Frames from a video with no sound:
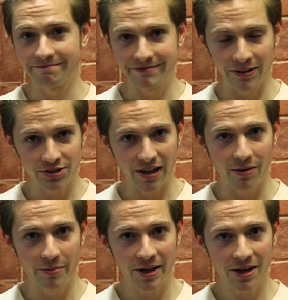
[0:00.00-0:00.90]
Don't
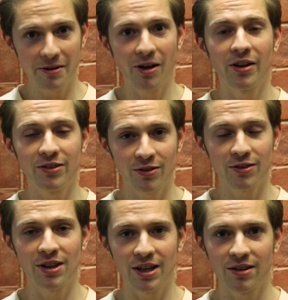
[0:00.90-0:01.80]
shout at me. I
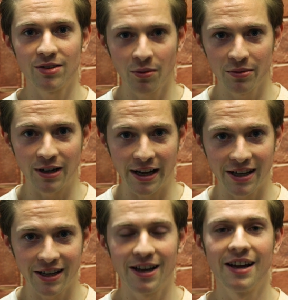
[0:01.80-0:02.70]
just think that Dom
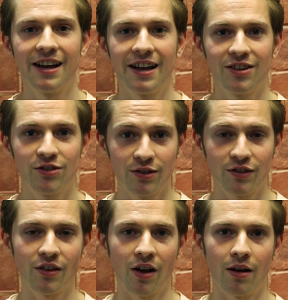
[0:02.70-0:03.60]
Solanke should
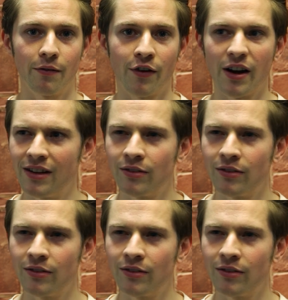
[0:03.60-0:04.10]
start up front.